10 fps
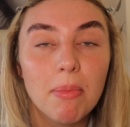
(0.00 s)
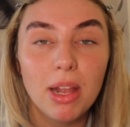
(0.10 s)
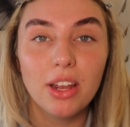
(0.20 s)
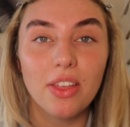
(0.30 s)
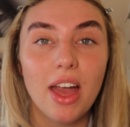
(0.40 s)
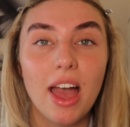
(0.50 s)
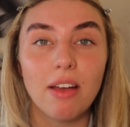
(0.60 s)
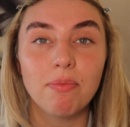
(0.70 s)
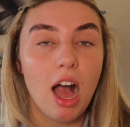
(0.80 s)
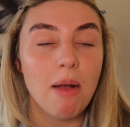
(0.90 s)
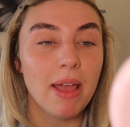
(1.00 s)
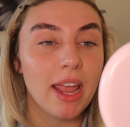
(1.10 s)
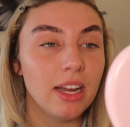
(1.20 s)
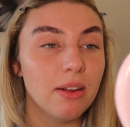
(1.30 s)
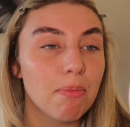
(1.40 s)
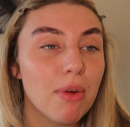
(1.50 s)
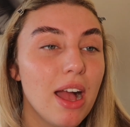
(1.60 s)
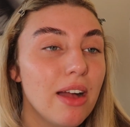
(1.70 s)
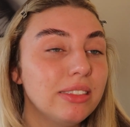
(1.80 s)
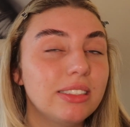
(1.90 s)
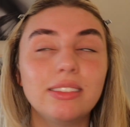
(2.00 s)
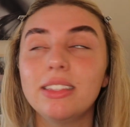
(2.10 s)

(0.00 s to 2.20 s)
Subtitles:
But look at that. I mean, brows,